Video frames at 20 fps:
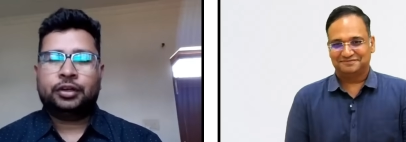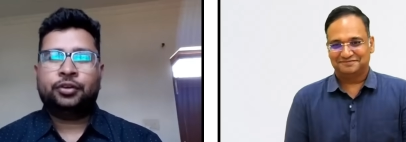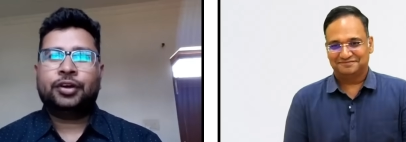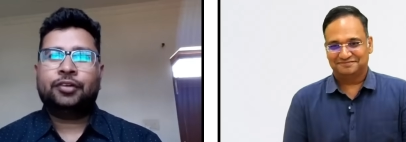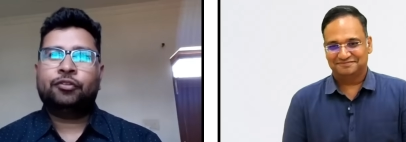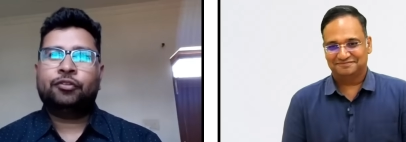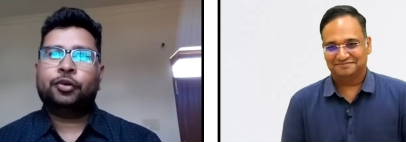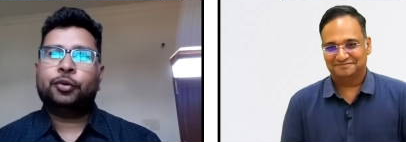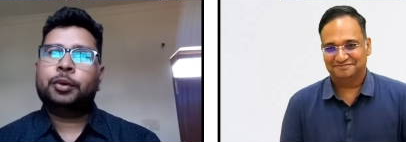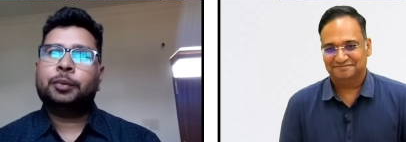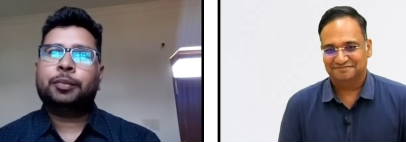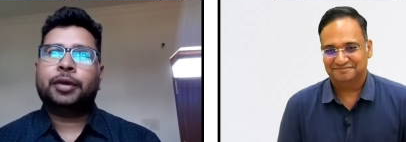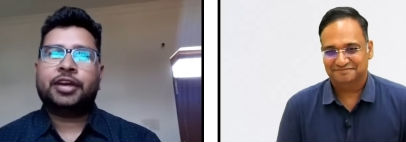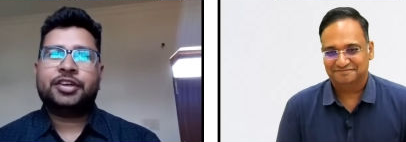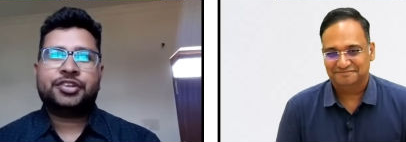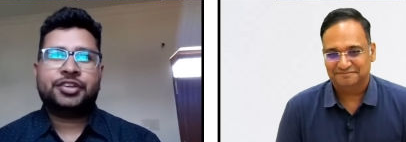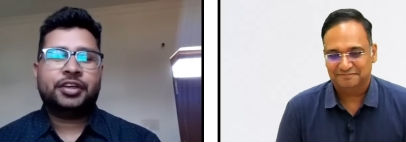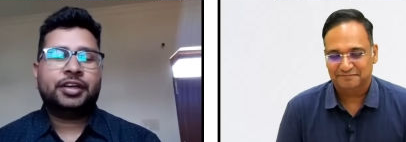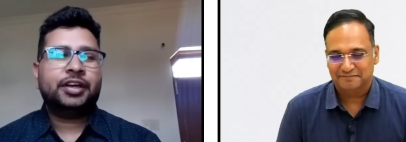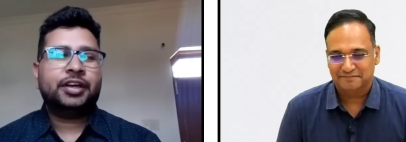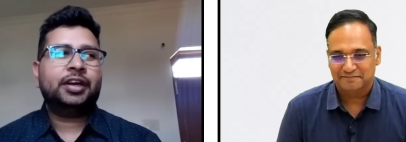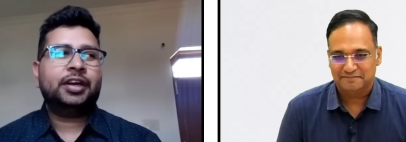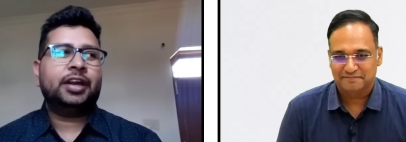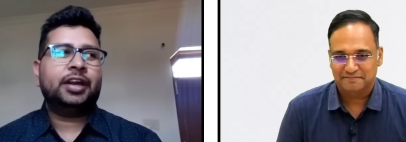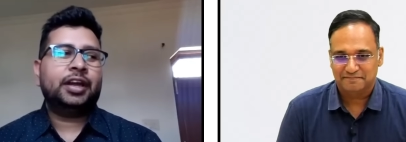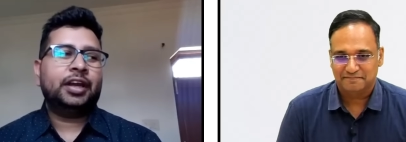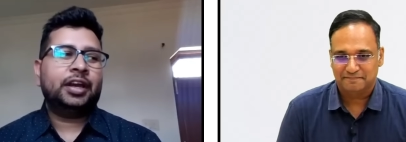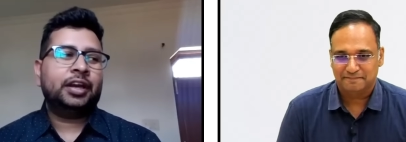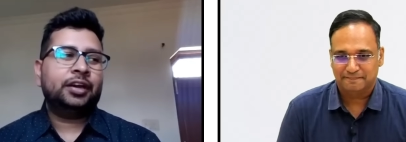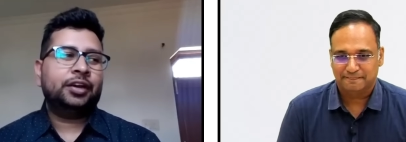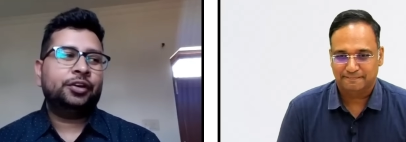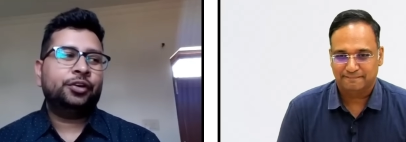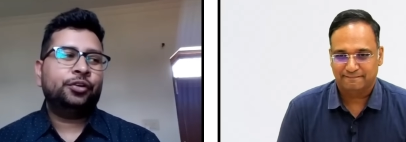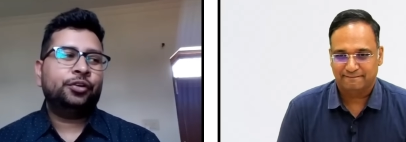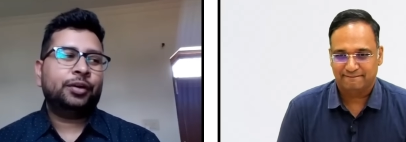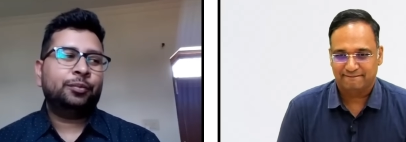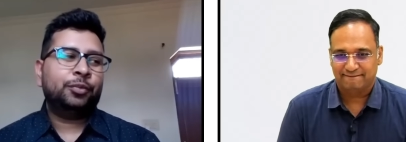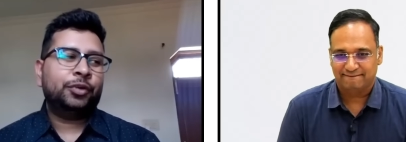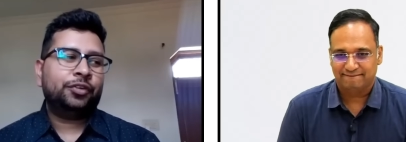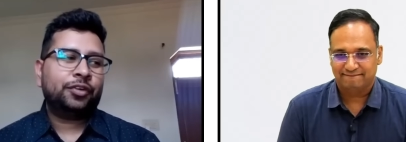Speaker 1: You have to be passionate, and you
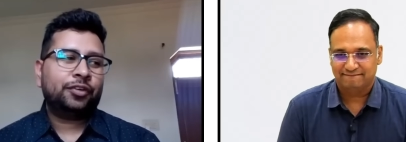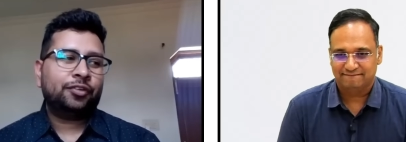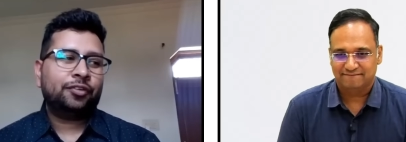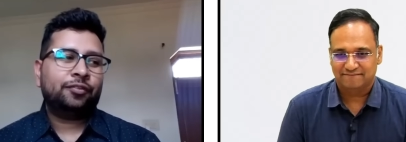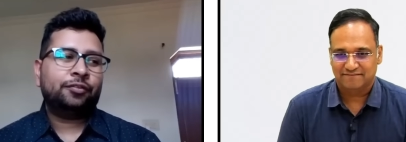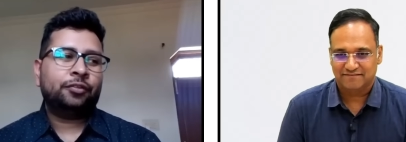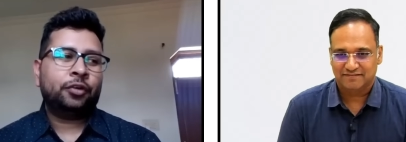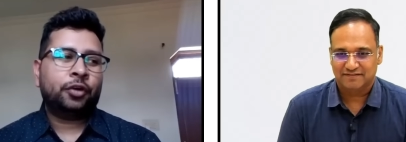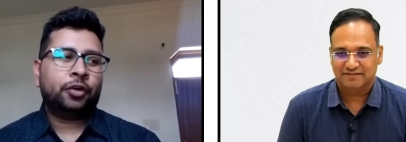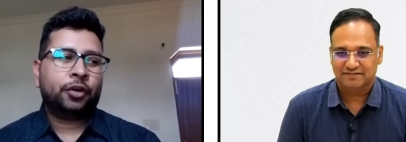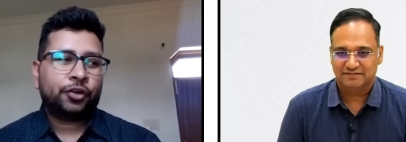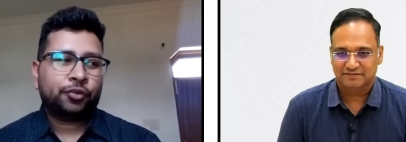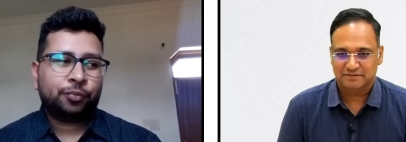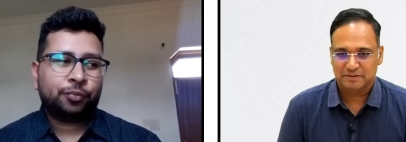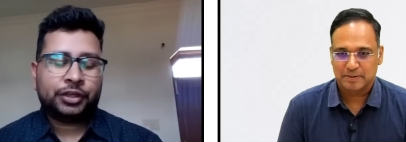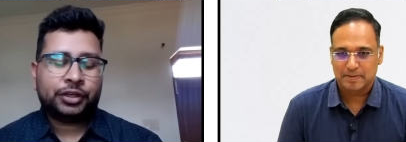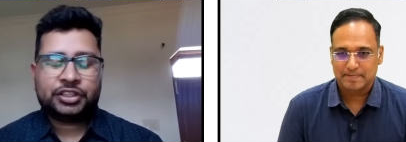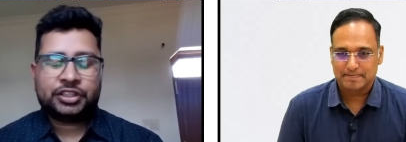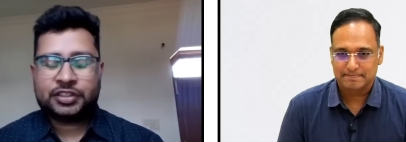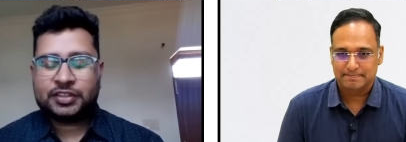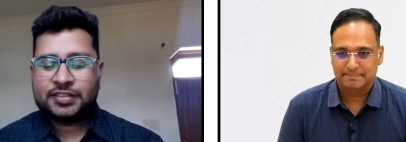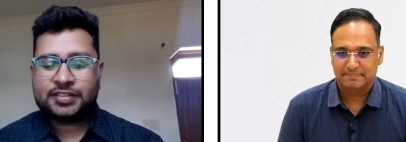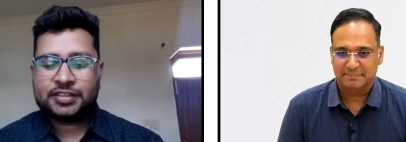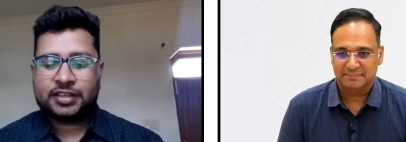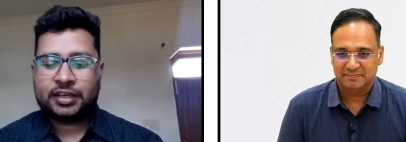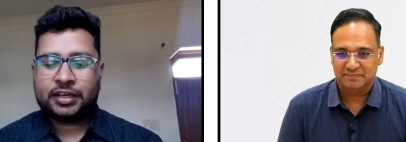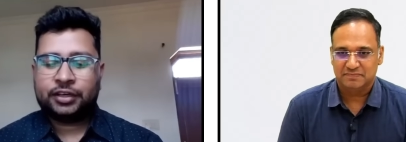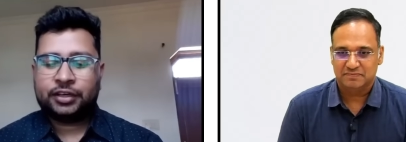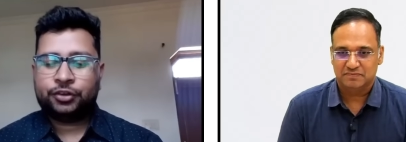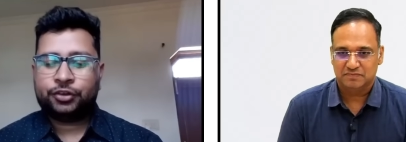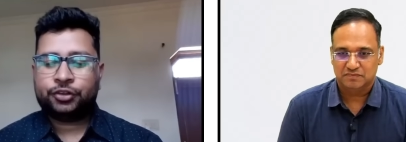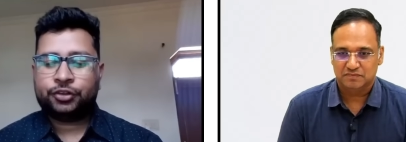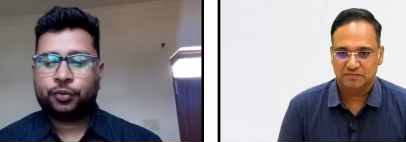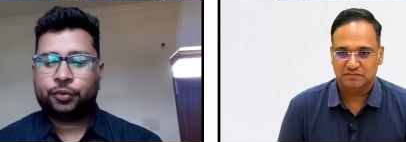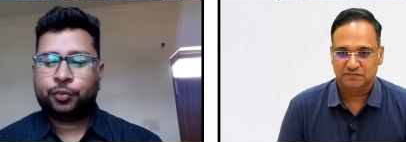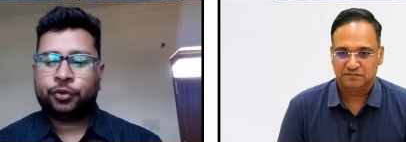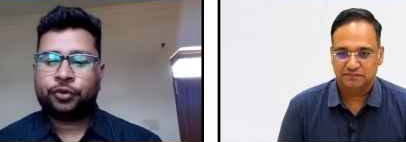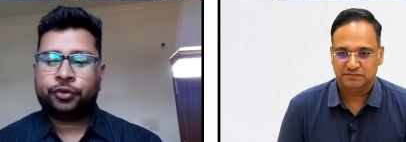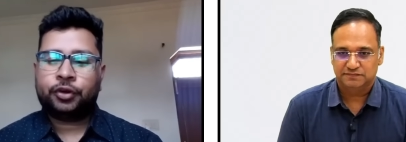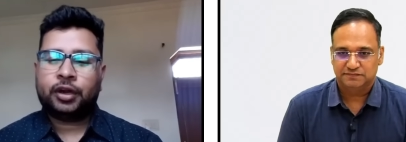must have a lot of patience, and you
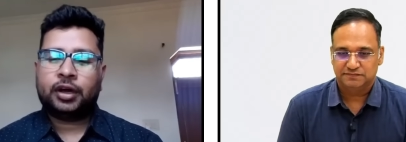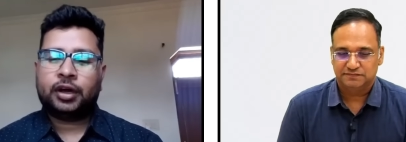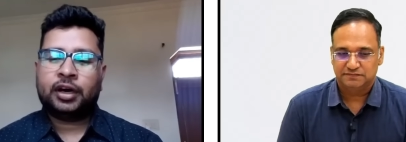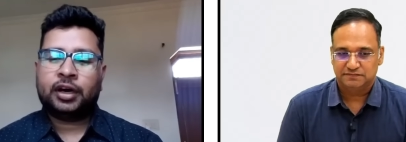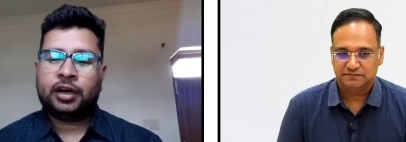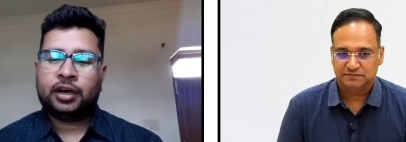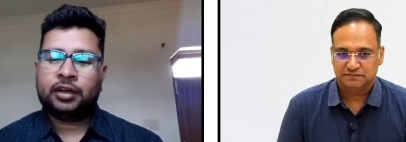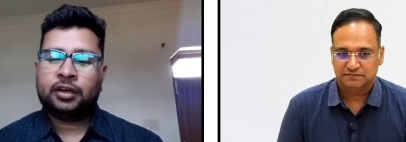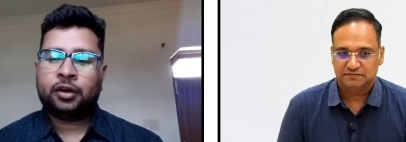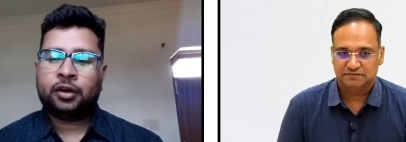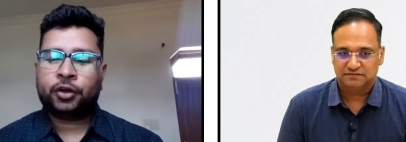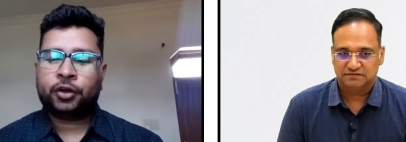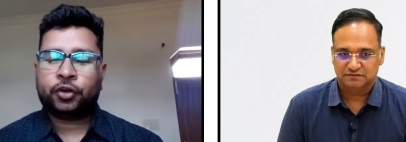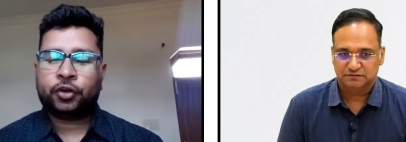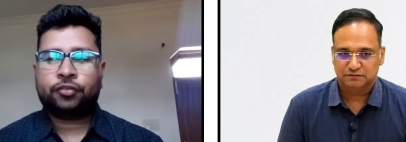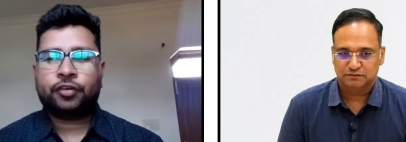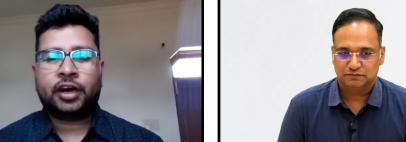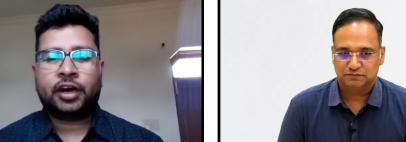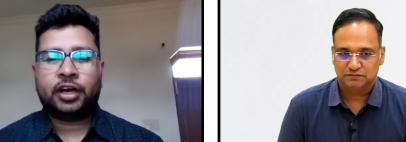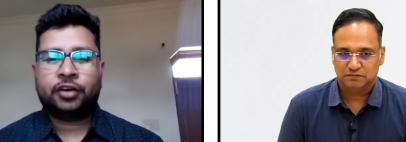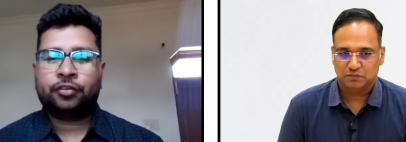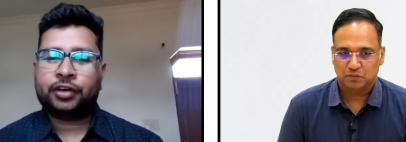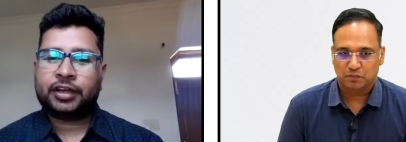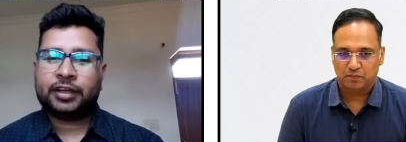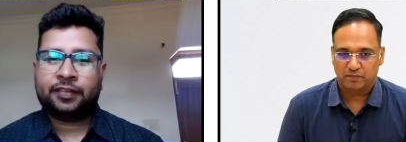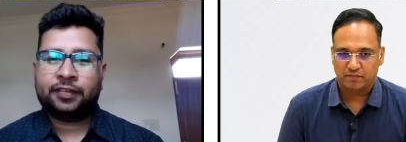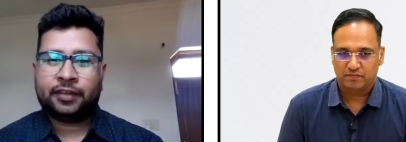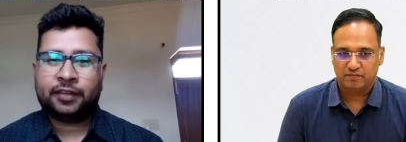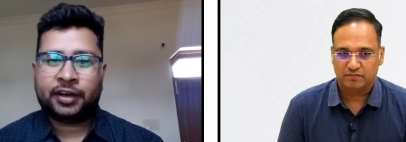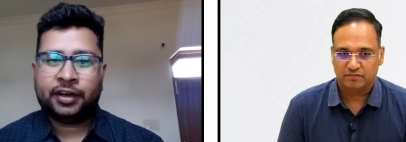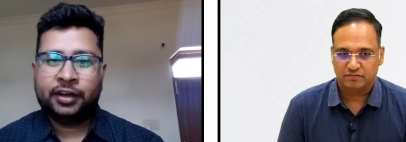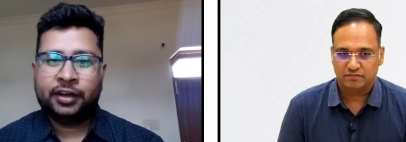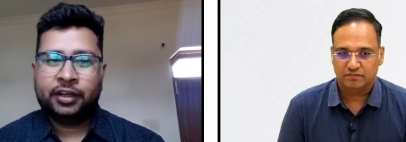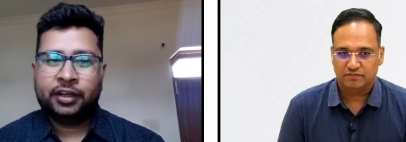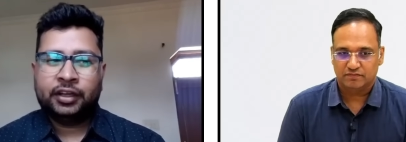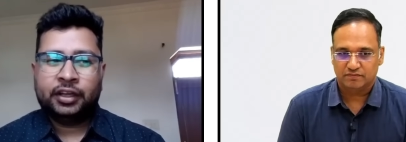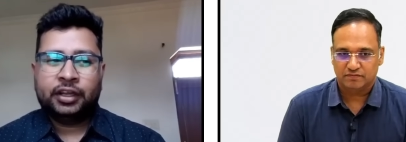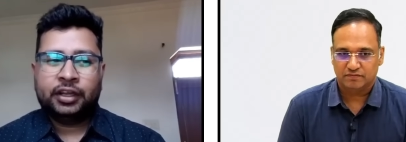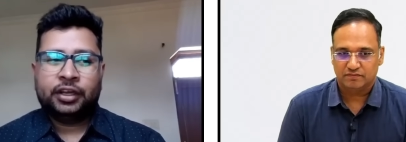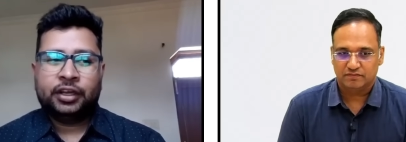should put a lot of hard work in that.
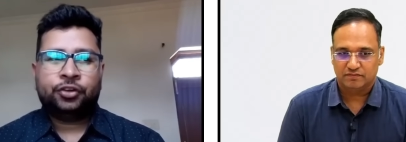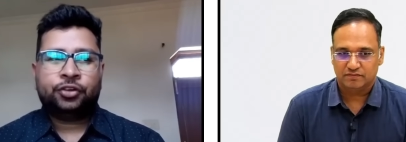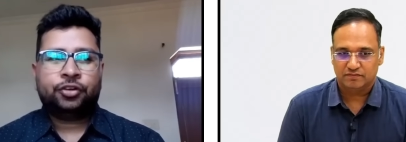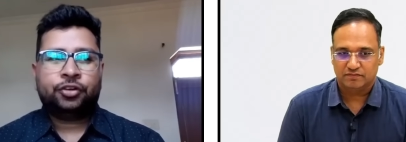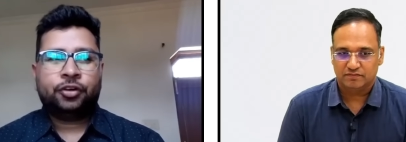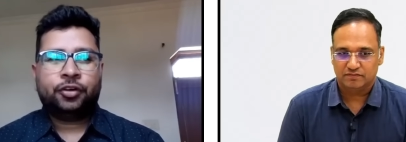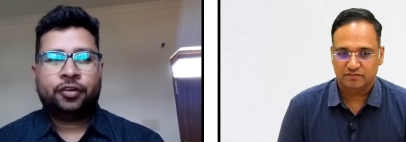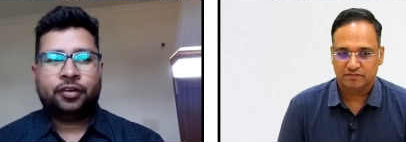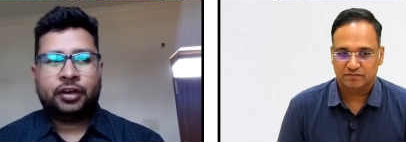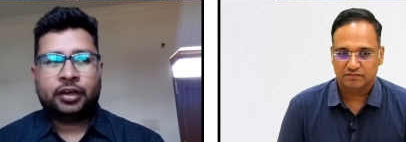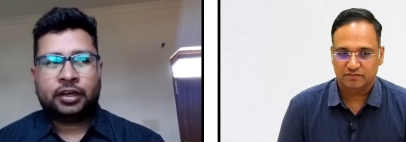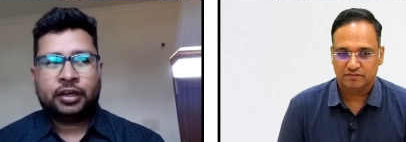You should